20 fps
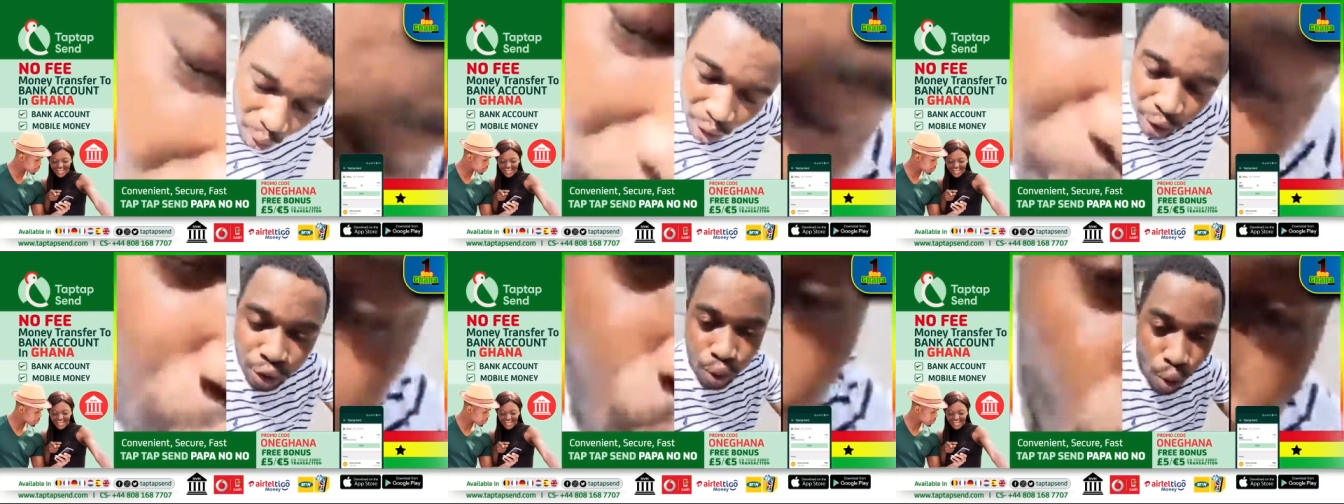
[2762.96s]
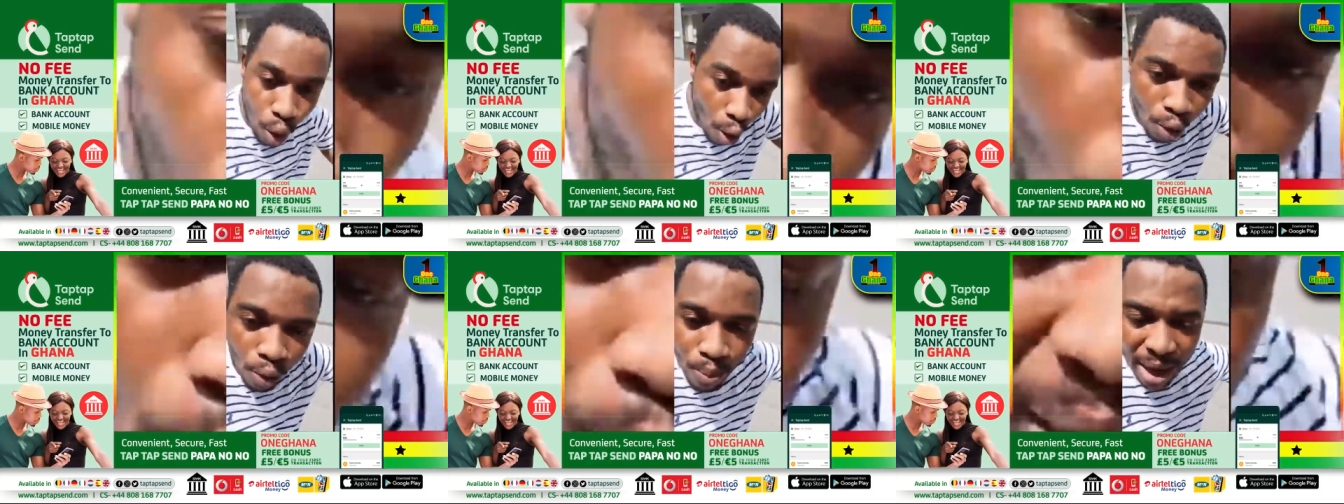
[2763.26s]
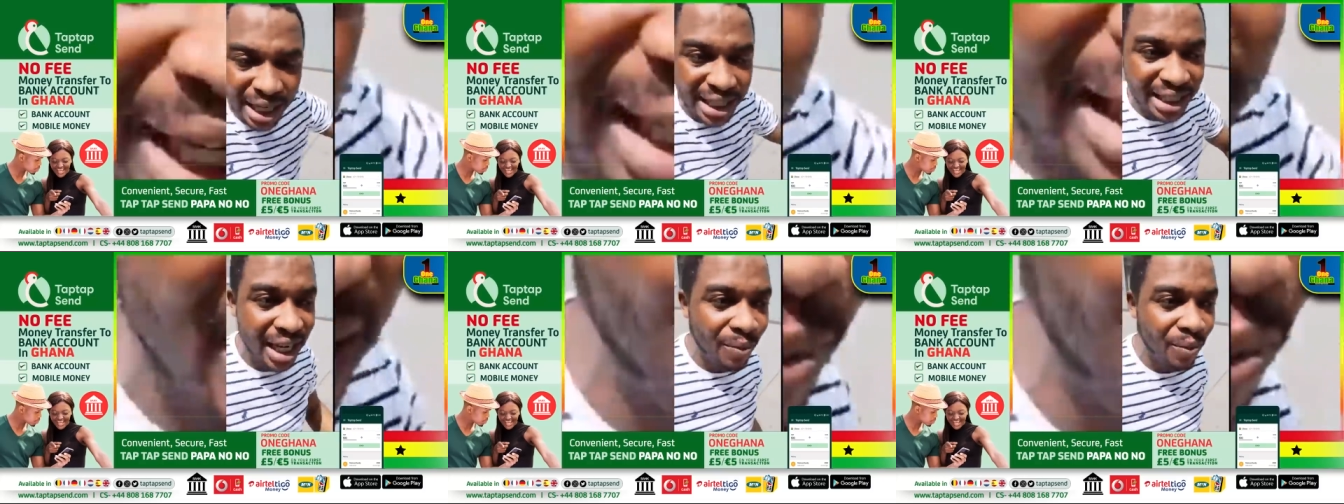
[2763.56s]
course,
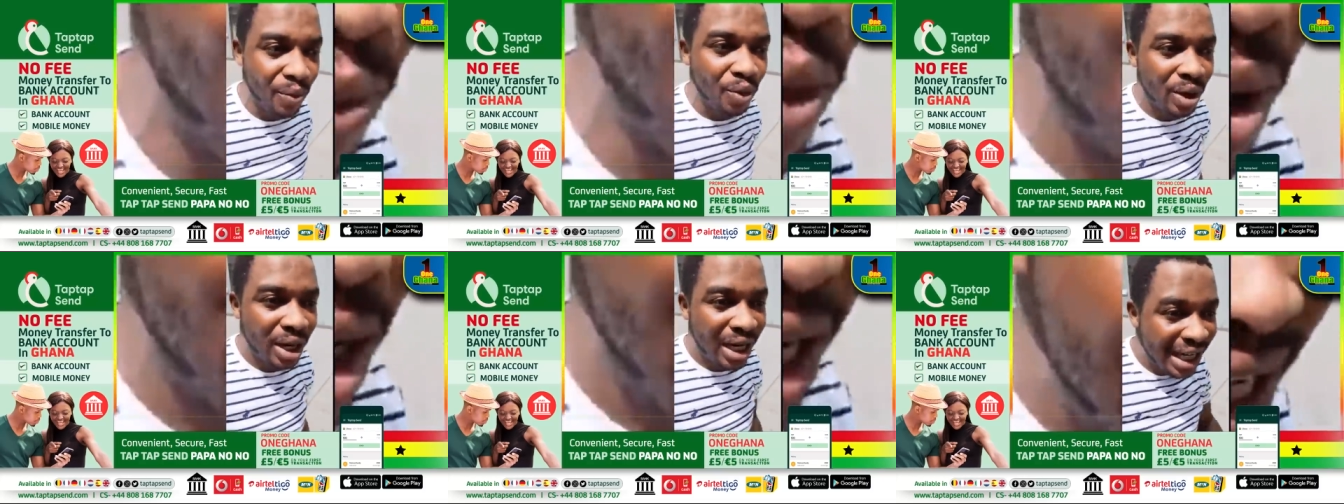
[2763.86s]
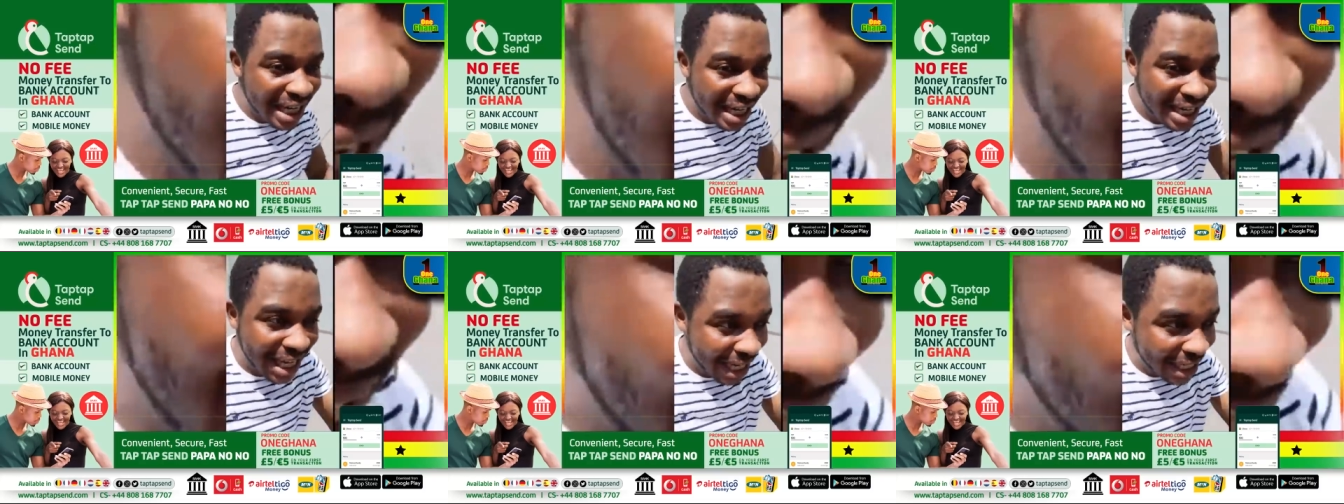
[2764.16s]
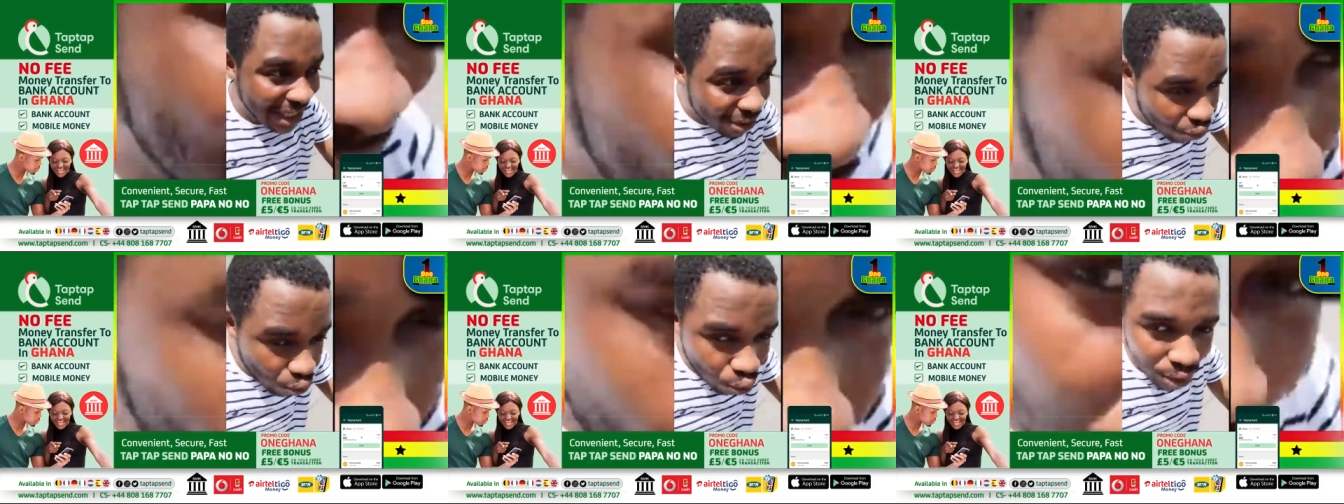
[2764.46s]
woman, they
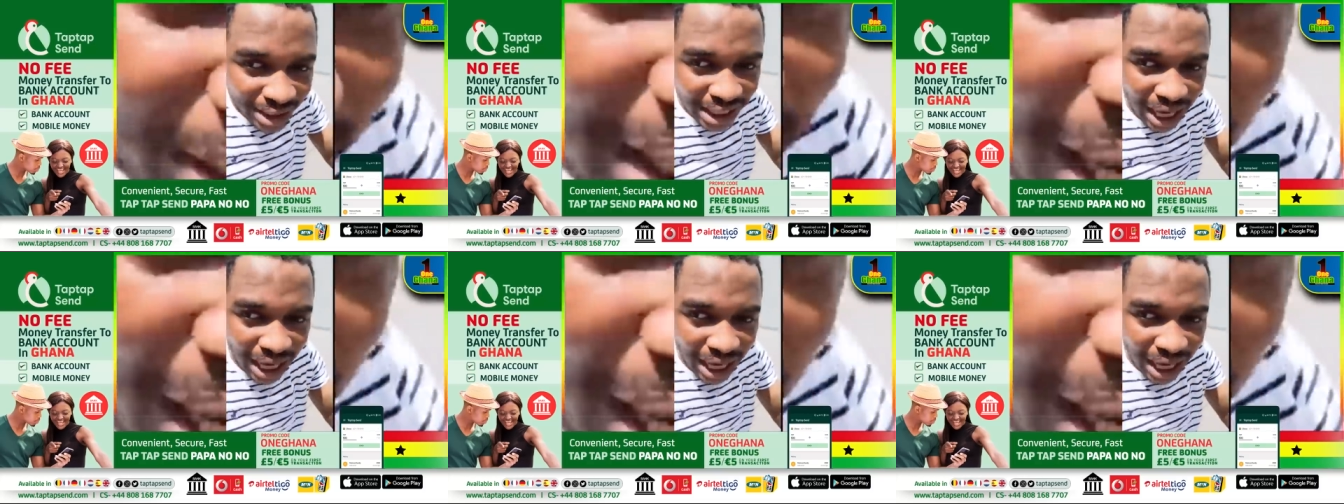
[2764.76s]
can do